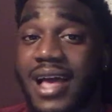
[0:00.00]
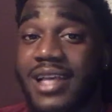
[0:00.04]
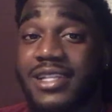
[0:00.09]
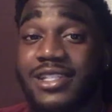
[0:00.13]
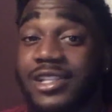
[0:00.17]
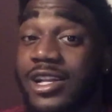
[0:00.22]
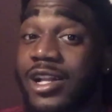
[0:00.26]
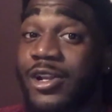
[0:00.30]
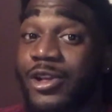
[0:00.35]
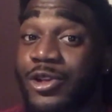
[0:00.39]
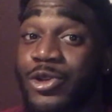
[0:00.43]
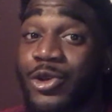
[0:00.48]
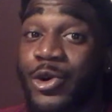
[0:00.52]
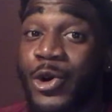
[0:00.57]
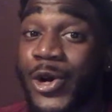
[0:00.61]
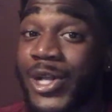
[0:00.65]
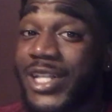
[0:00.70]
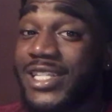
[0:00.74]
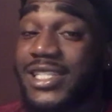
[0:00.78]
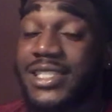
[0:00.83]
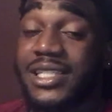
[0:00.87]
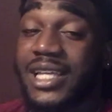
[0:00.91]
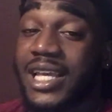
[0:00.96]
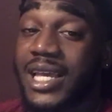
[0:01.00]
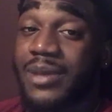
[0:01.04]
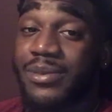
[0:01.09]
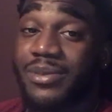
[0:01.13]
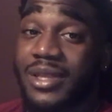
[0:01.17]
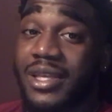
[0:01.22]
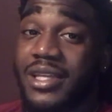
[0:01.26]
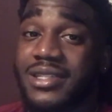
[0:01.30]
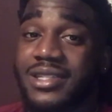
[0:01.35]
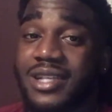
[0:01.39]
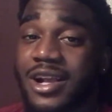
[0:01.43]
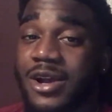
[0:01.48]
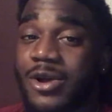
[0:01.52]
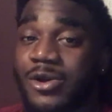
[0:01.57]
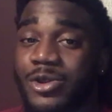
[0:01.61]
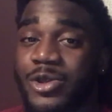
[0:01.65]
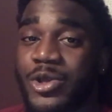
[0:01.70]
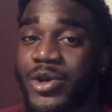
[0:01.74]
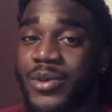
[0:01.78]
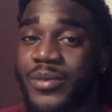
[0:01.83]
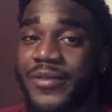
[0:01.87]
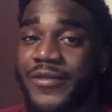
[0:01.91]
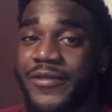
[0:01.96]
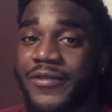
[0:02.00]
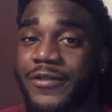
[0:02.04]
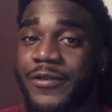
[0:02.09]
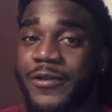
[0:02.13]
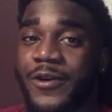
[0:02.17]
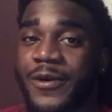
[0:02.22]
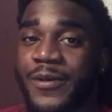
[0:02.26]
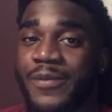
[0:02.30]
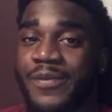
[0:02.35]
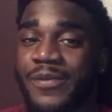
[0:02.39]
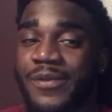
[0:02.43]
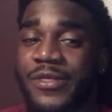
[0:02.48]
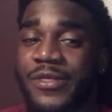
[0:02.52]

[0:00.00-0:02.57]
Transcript: started doing the same things that I was doing before.